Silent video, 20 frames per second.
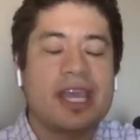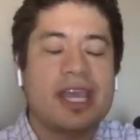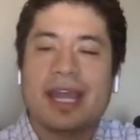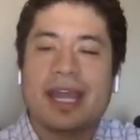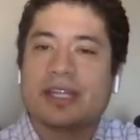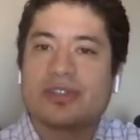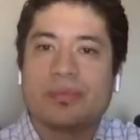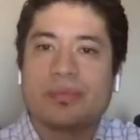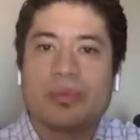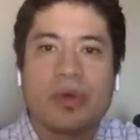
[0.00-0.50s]
And
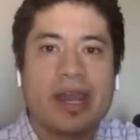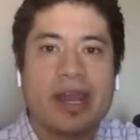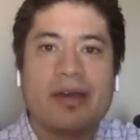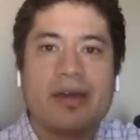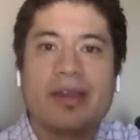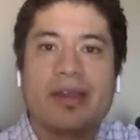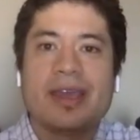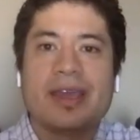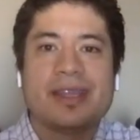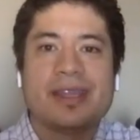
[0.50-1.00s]
I should point
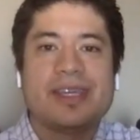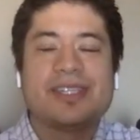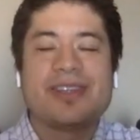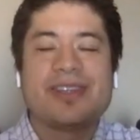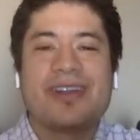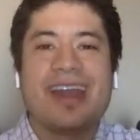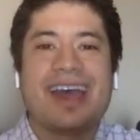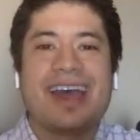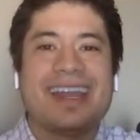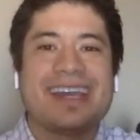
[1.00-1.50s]
out, these
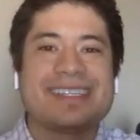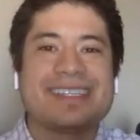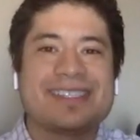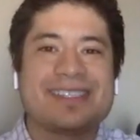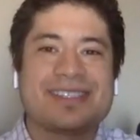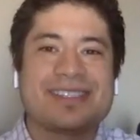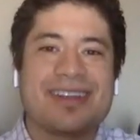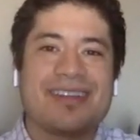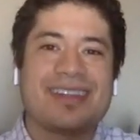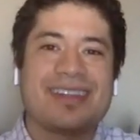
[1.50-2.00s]
are not
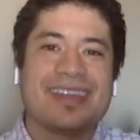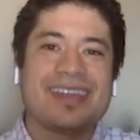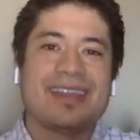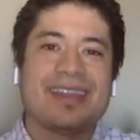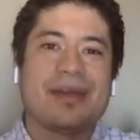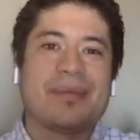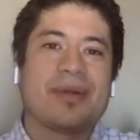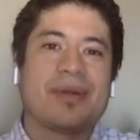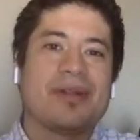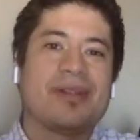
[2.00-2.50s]
necessarily
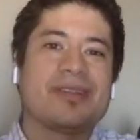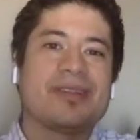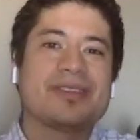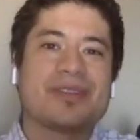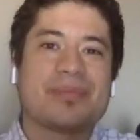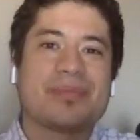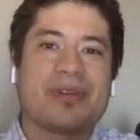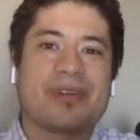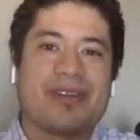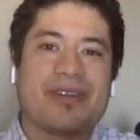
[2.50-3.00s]
liberals
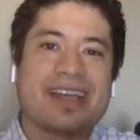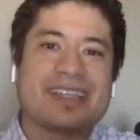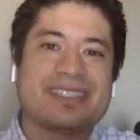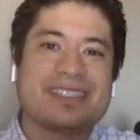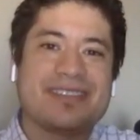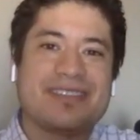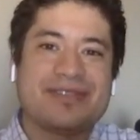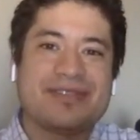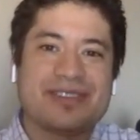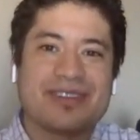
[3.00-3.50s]
or
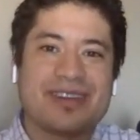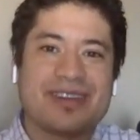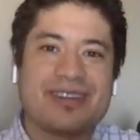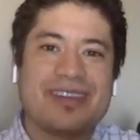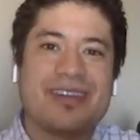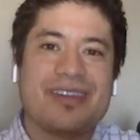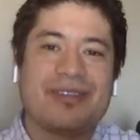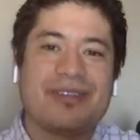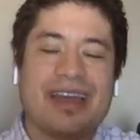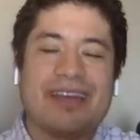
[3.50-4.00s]
progressives or,
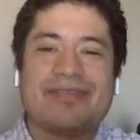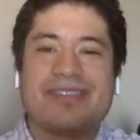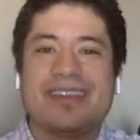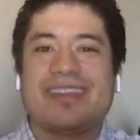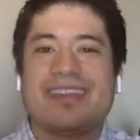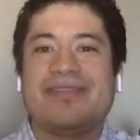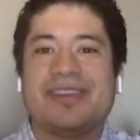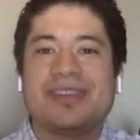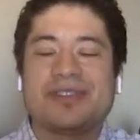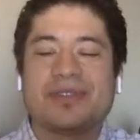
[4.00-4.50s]
left
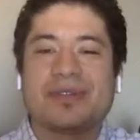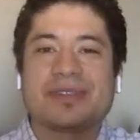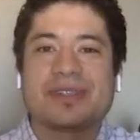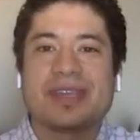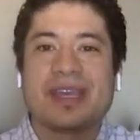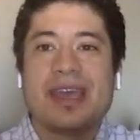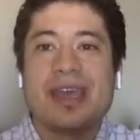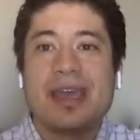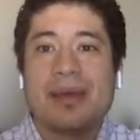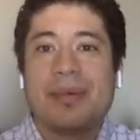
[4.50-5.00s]

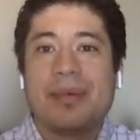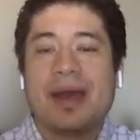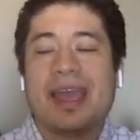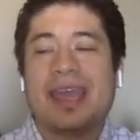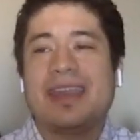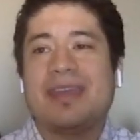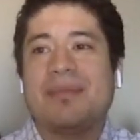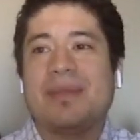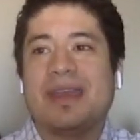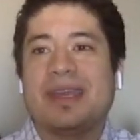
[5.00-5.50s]
individuals
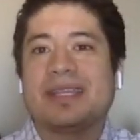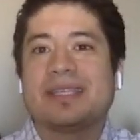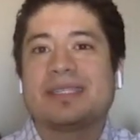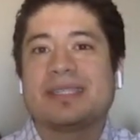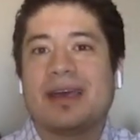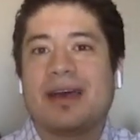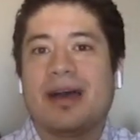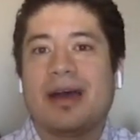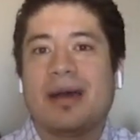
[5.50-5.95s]
by any means.